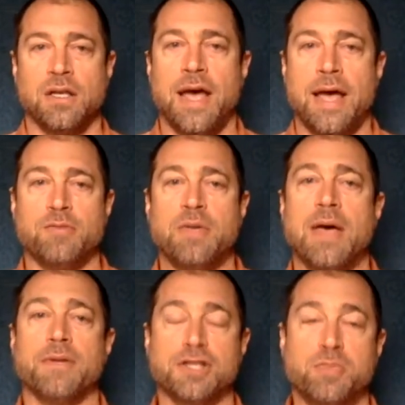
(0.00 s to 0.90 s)
and to be
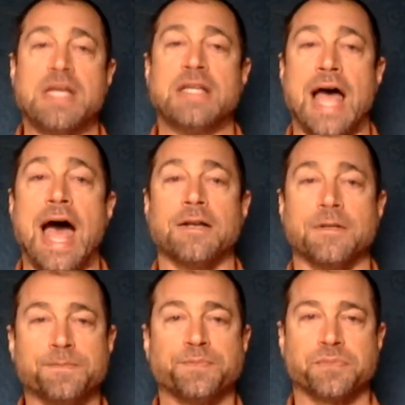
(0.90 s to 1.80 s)
able to speak that.
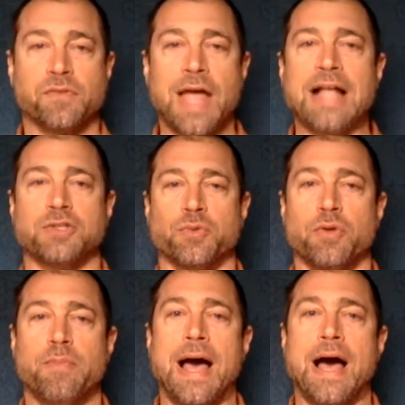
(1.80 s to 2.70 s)
That's
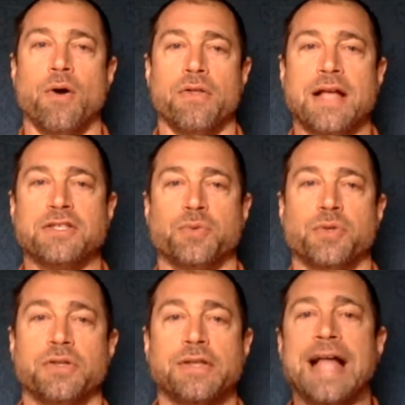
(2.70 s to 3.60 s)
real power.
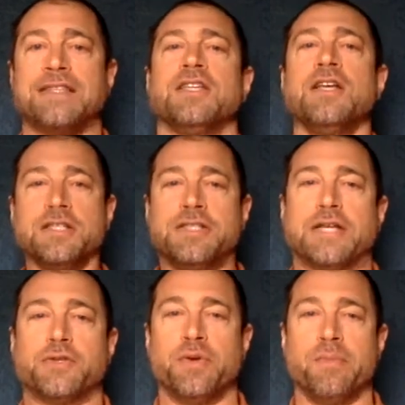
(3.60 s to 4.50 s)
That's
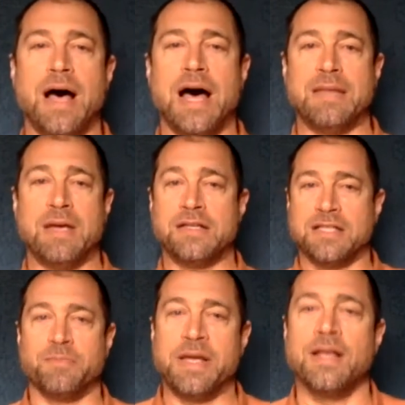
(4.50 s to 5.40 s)
sexual embodiment. It
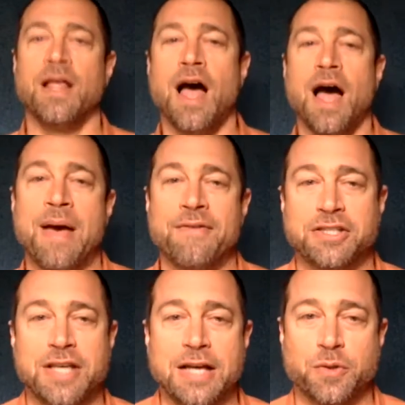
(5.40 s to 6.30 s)
doesn't mean I'm having
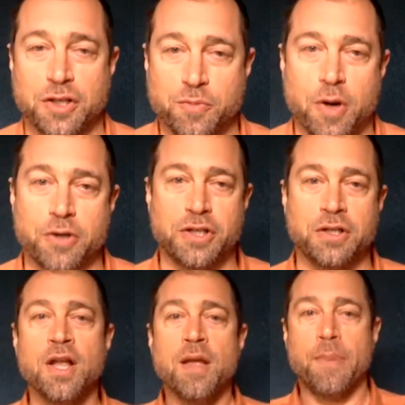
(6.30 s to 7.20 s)
sex with this
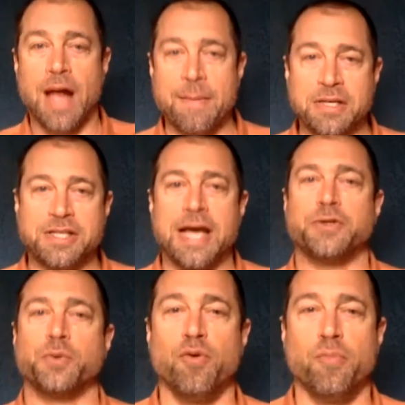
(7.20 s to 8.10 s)
person, but I'm a
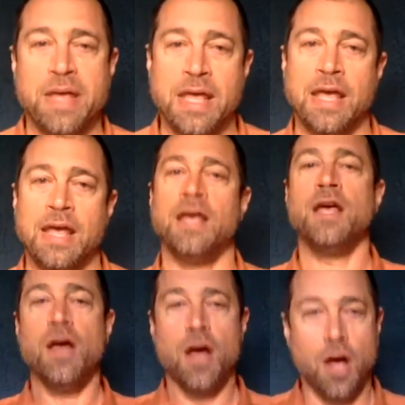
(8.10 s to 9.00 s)
sexual being
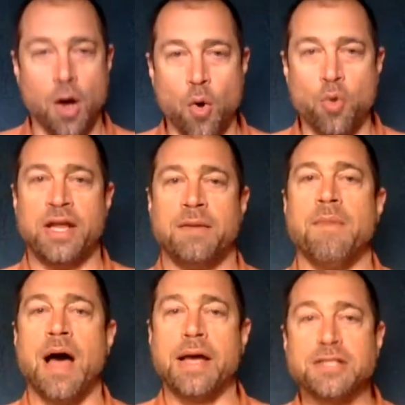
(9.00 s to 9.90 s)
owning
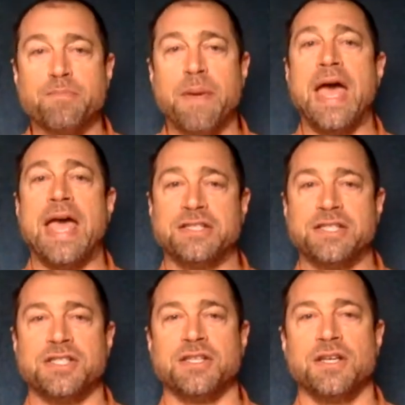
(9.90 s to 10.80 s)
my
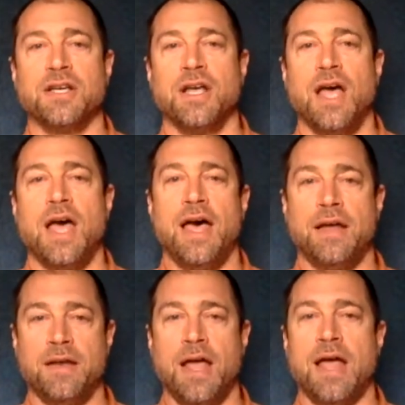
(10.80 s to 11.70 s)
space
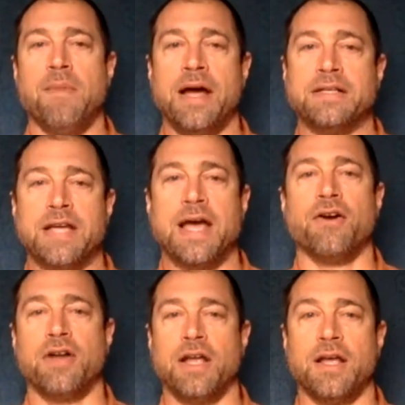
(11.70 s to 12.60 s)
and my
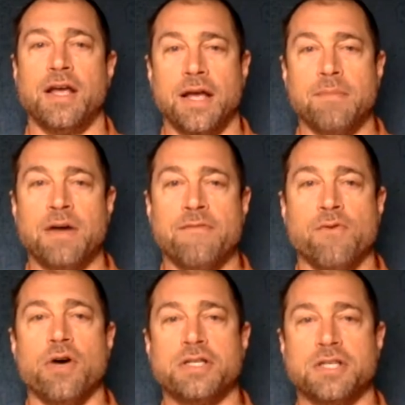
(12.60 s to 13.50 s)
integrity and my
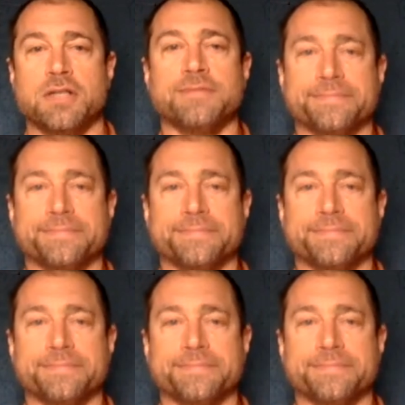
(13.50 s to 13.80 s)
voice.